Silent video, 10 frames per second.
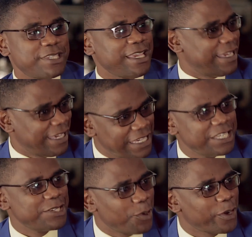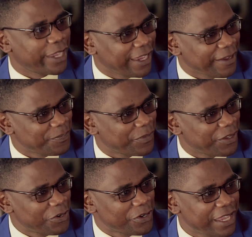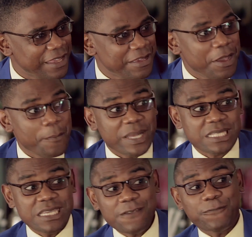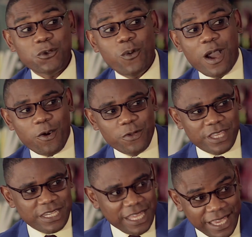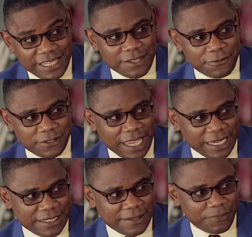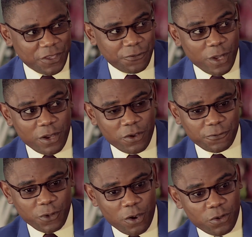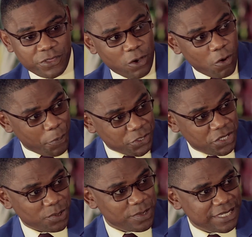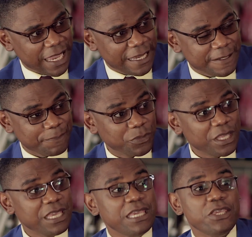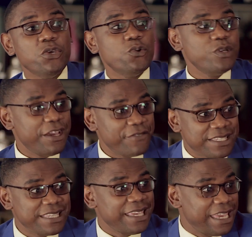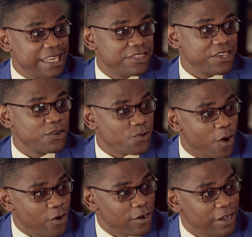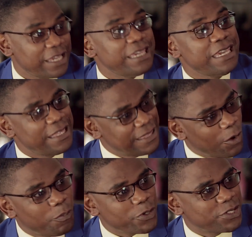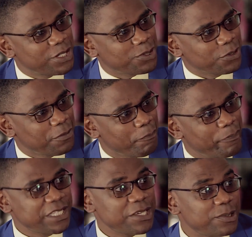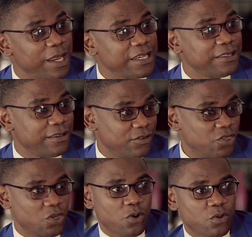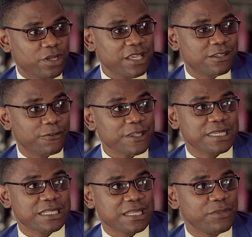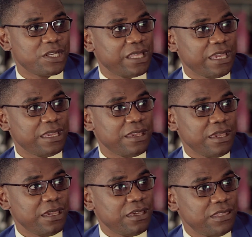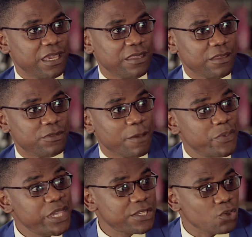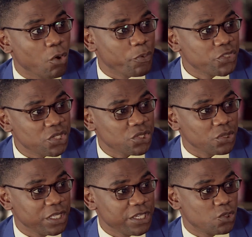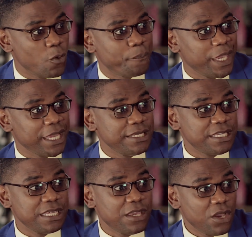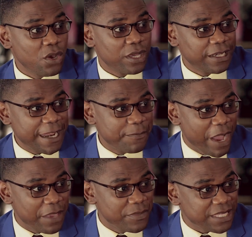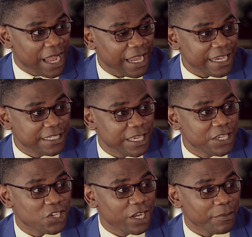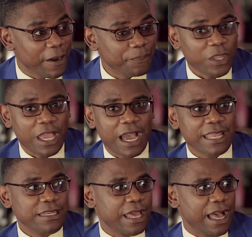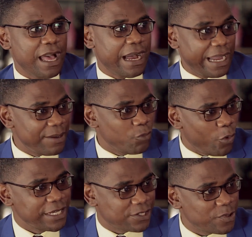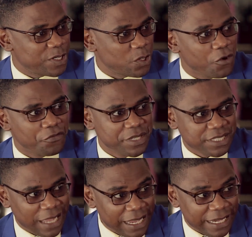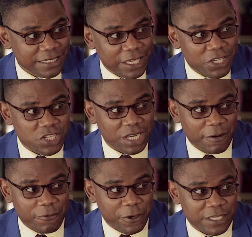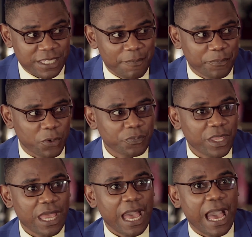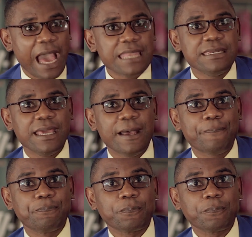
say it is okay. But if you are on the negative side, if you are on the opposition side, you will never see anything wrong in the opposition. Particularly, you know, let's face it. I mean, the biggest opposition is UPND, led by Mr. Hakainde Hichilema. And I am quite critical of Mr. Hakainde Hichilema, for example. And